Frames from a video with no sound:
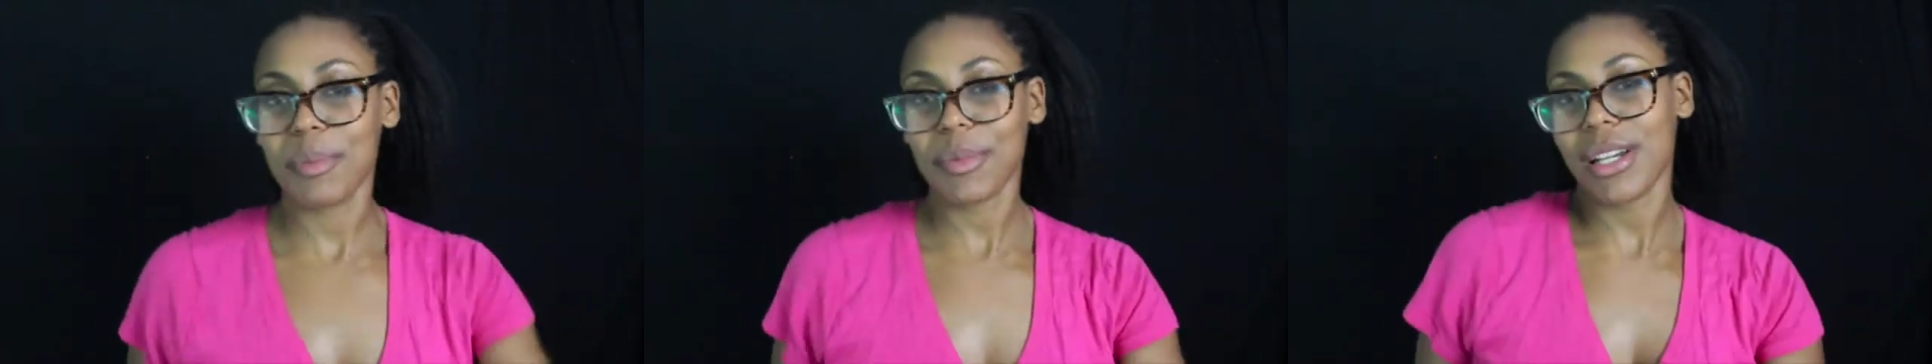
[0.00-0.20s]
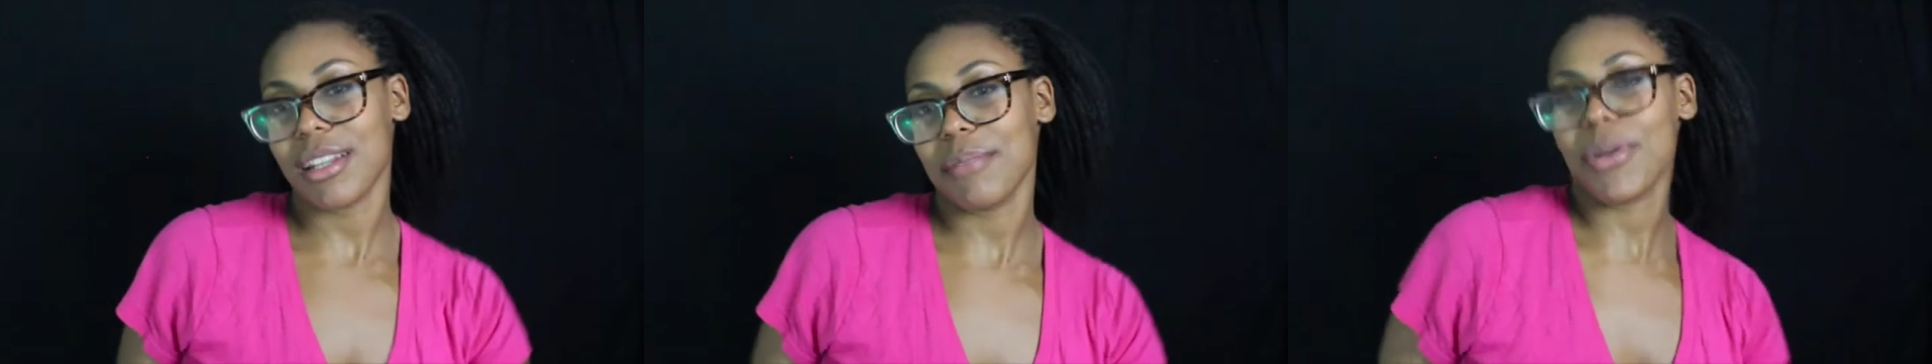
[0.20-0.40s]

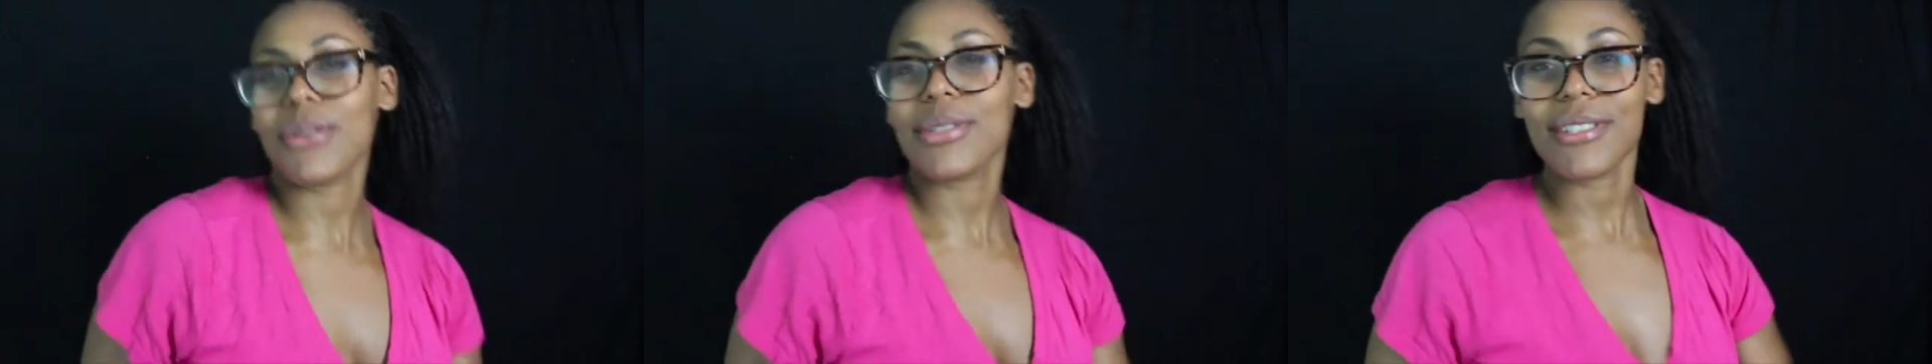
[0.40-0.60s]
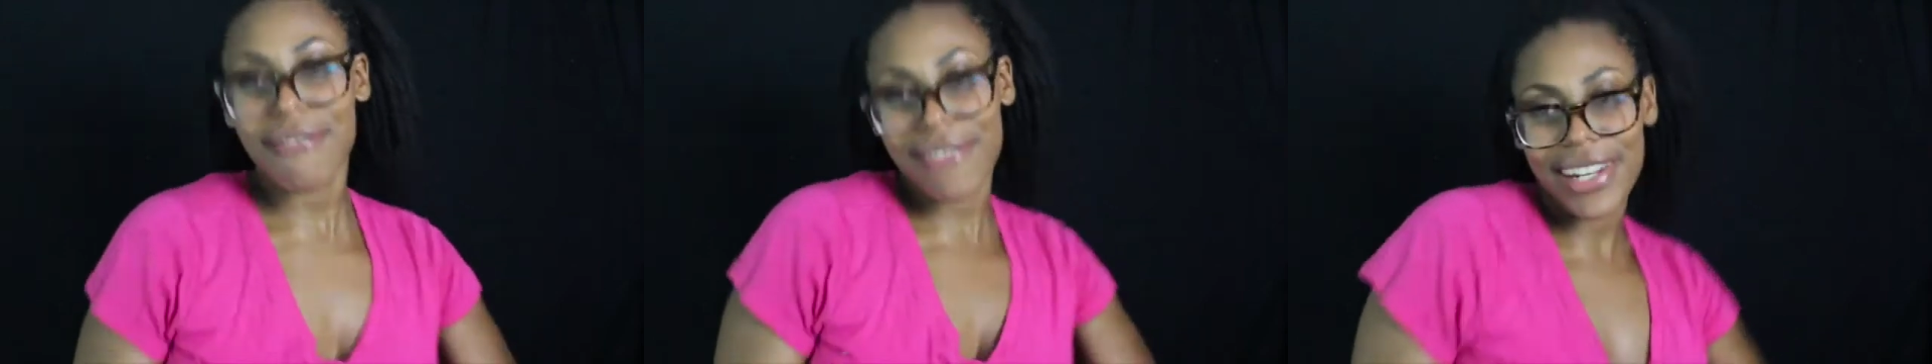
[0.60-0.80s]
I'm gonna
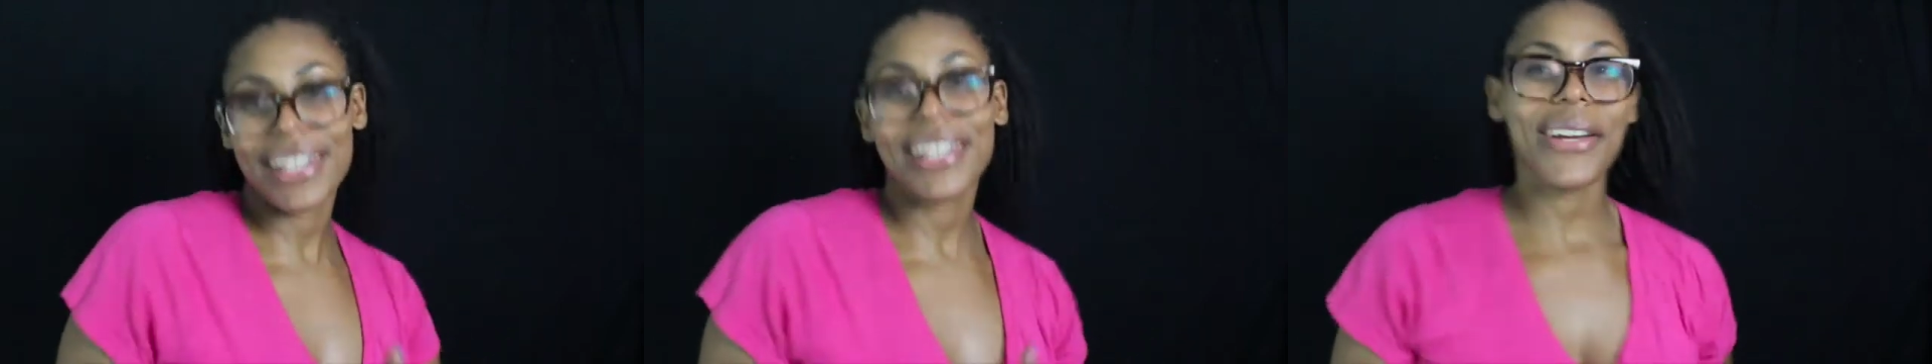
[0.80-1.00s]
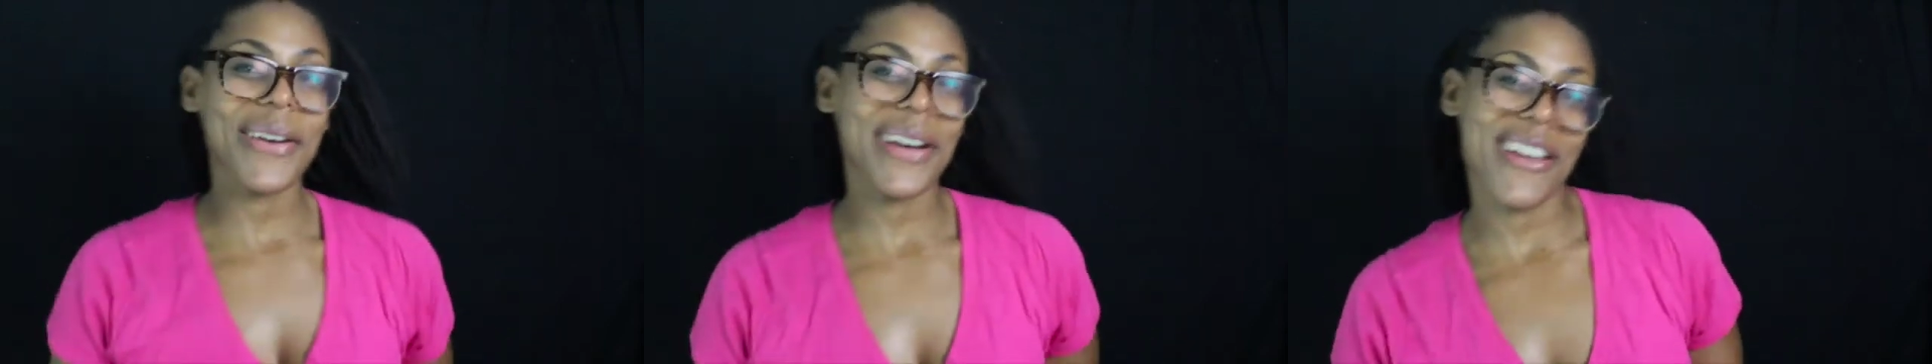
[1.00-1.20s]
post a
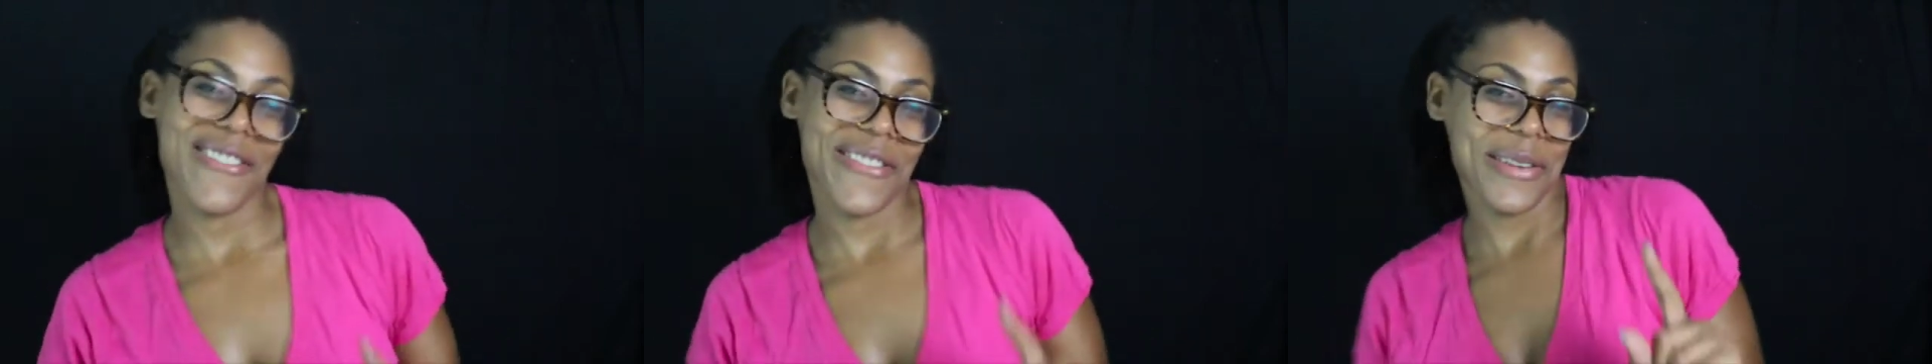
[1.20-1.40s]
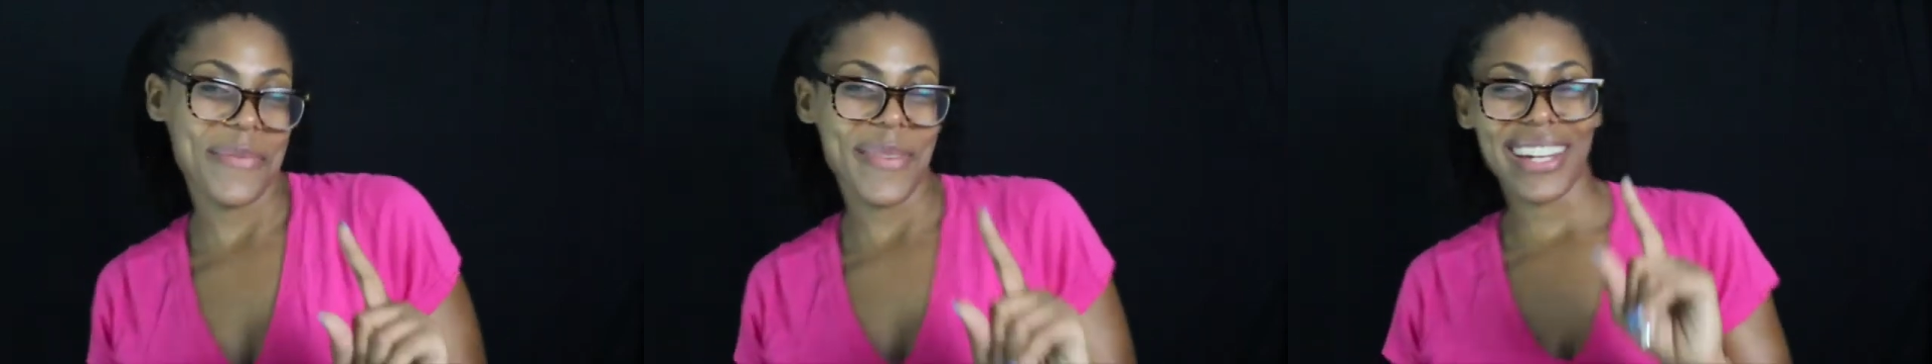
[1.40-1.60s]
video
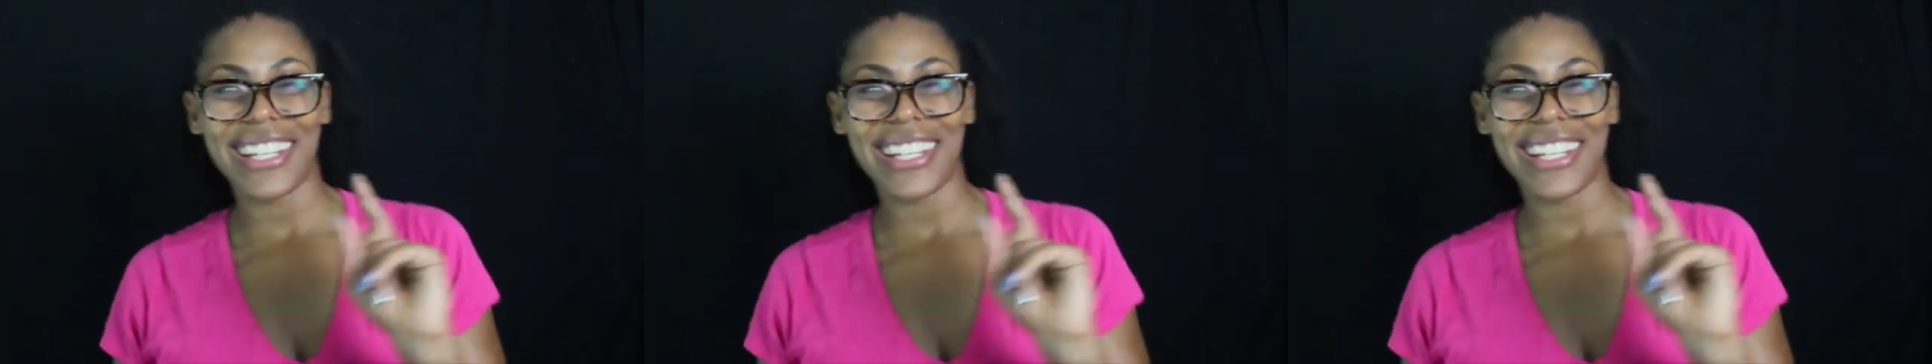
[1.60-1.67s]
of him,